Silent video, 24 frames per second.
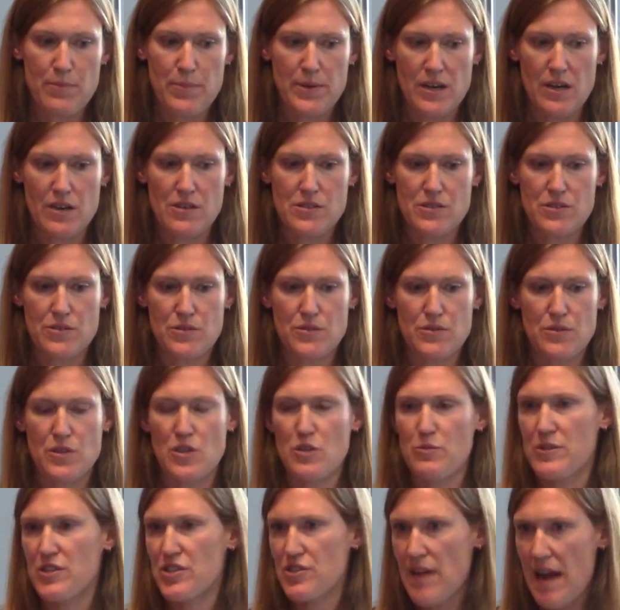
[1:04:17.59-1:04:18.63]
but also
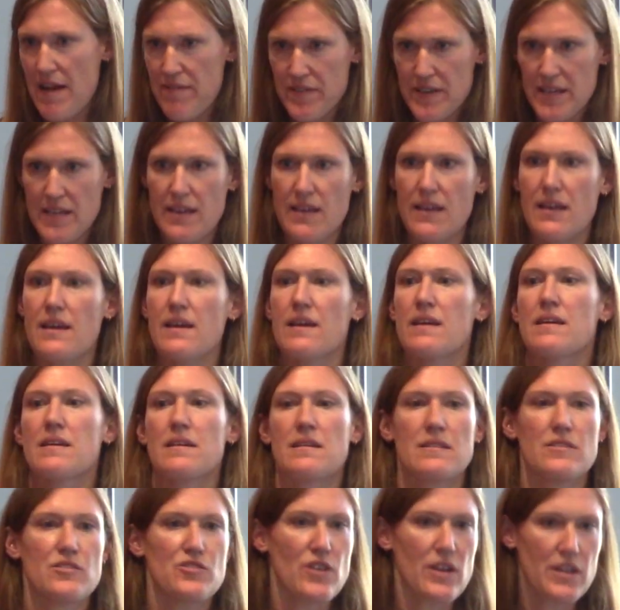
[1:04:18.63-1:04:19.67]
human trafficking
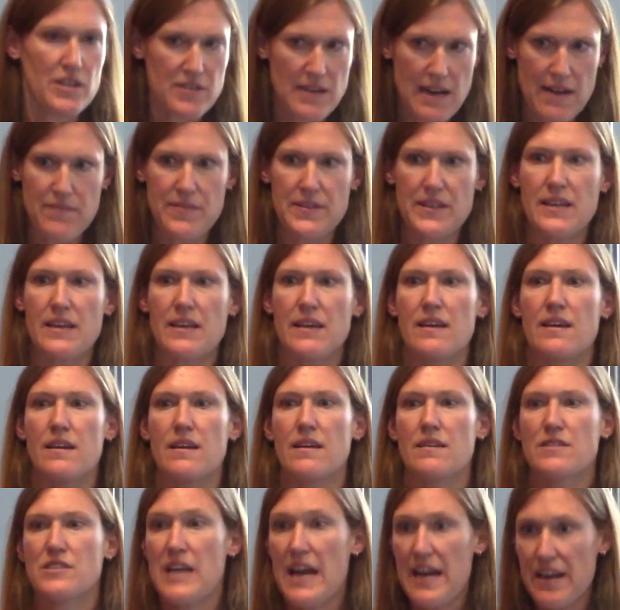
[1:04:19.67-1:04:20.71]
and drug
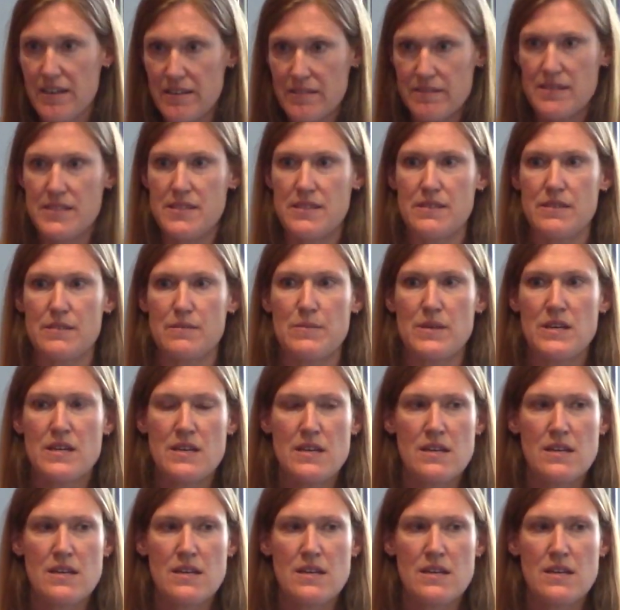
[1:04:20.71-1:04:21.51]
trafficking, terrorism.